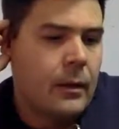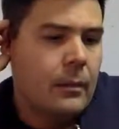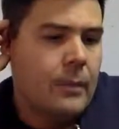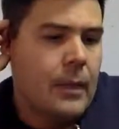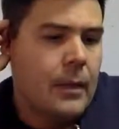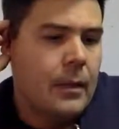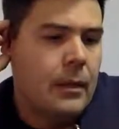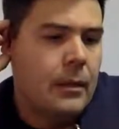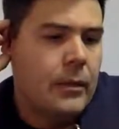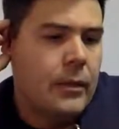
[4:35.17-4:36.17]
being
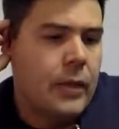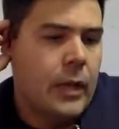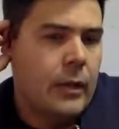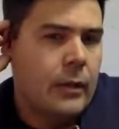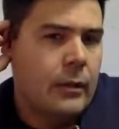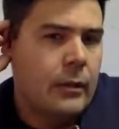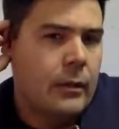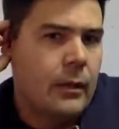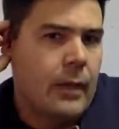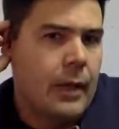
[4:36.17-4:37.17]

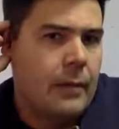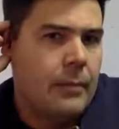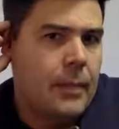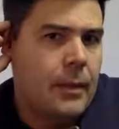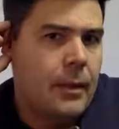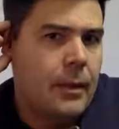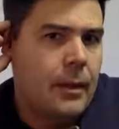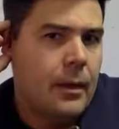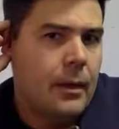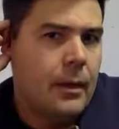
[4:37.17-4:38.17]
evangelical and
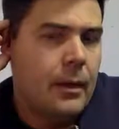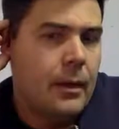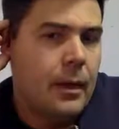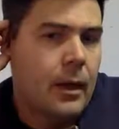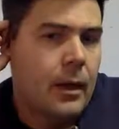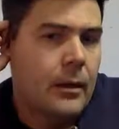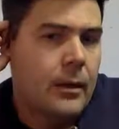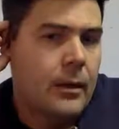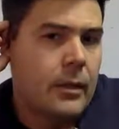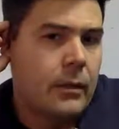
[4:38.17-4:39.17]
being a
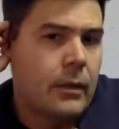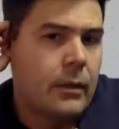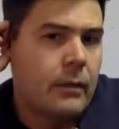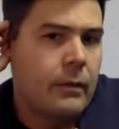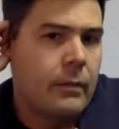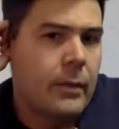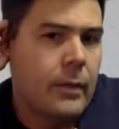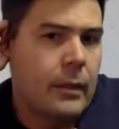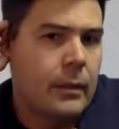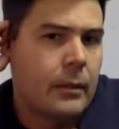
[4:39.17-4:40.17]
conservative
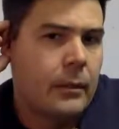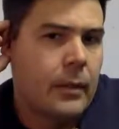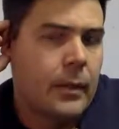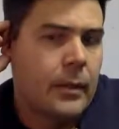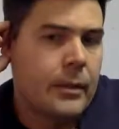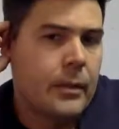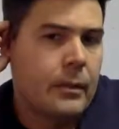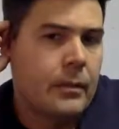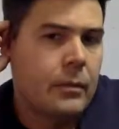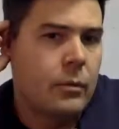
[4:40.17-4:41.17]
political
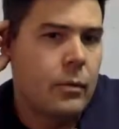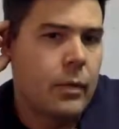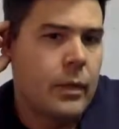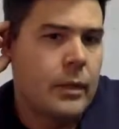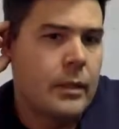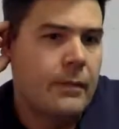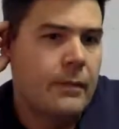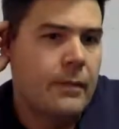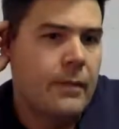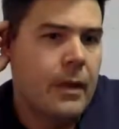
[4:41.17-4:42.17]
person was
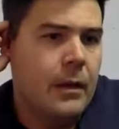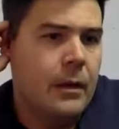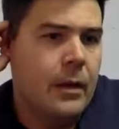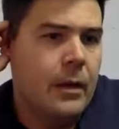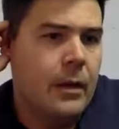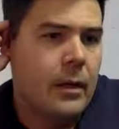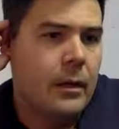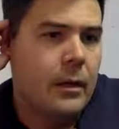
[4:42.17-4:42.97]
very